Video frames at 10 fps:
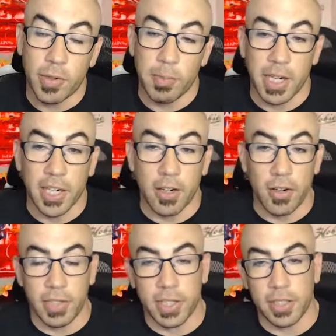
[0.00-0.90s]
I mean, I
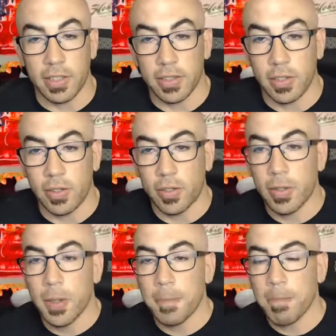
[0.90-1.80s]
carry everything in there. So
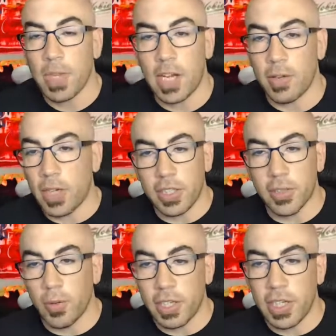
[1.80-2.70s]
yeah, I've got
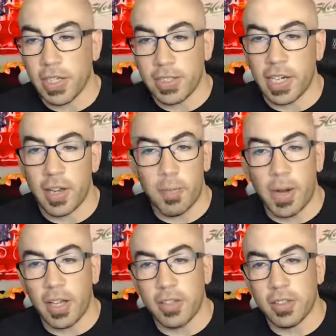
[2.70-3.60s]
its own thing. It's like I
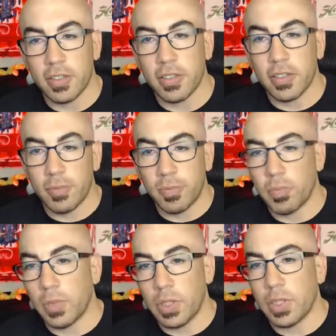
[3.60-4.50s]
bought
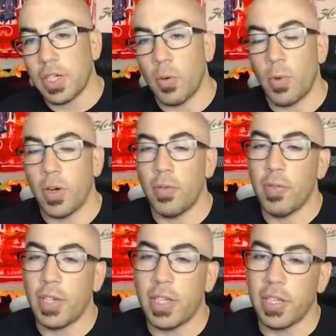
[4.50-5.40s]
kind of one of
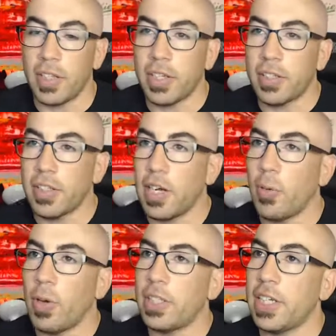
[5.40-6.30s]
everything that I
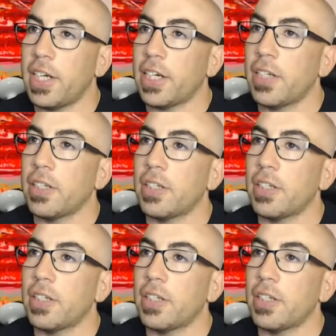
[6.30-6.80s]
want to take.